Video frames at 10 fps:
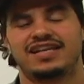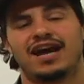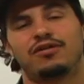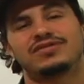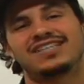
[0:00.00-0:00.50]

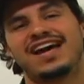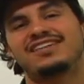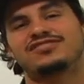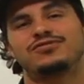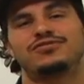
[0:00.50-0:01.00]
Now it was
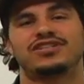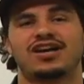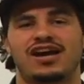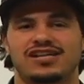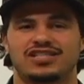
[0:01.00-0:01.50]
high school and
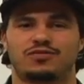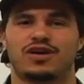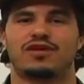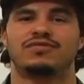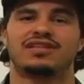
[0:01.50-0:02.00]
college
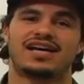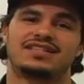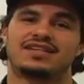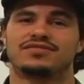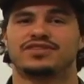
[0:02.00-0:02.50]
where I
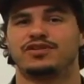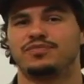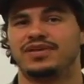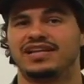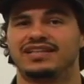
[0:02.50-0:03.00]
realized I was going to
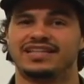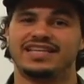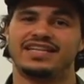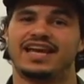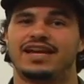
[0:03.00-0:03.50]
be an
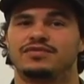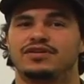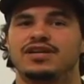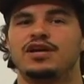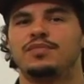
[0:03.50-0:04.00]
elite gamer